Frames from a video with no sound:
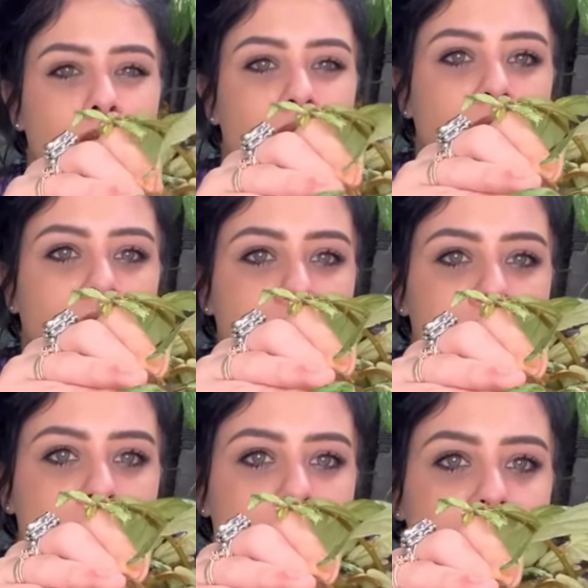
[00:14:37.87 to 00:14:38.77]
The leaves
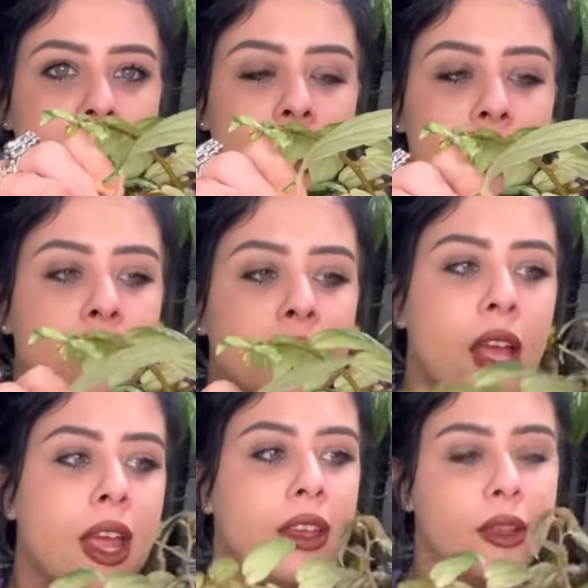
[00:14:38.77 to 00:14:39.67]
are just so
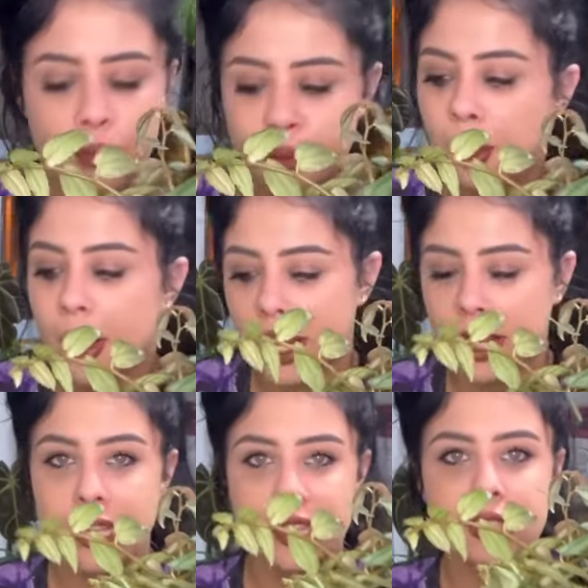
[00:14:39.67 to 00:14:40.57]
like pretty,
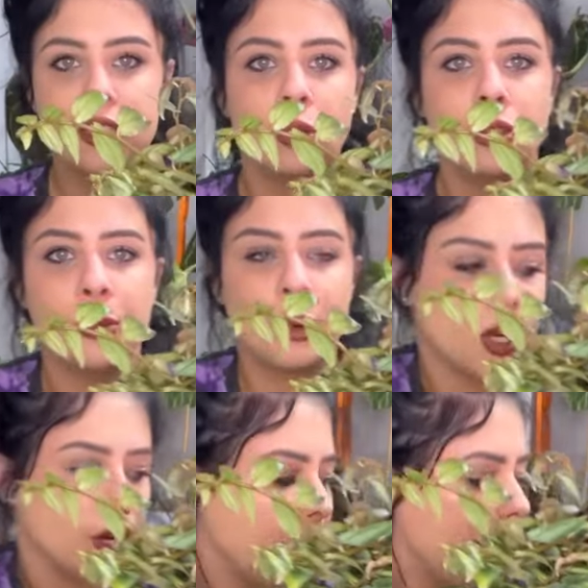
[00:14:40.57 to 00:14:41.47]
like that's the only
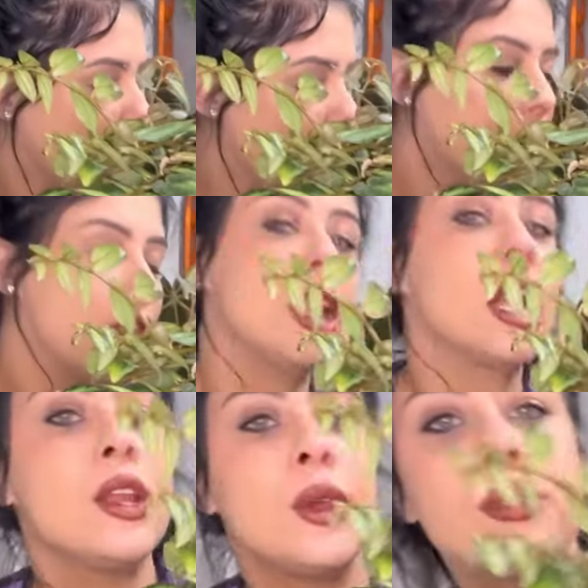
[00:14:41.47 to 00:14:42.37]
word that I
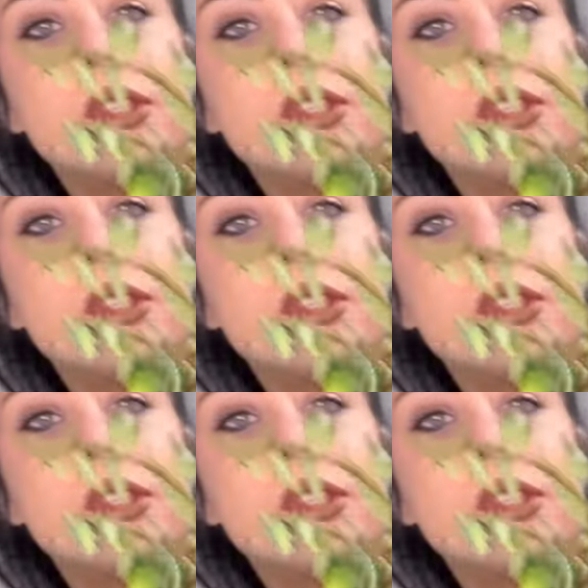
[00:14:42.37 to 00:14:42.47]
know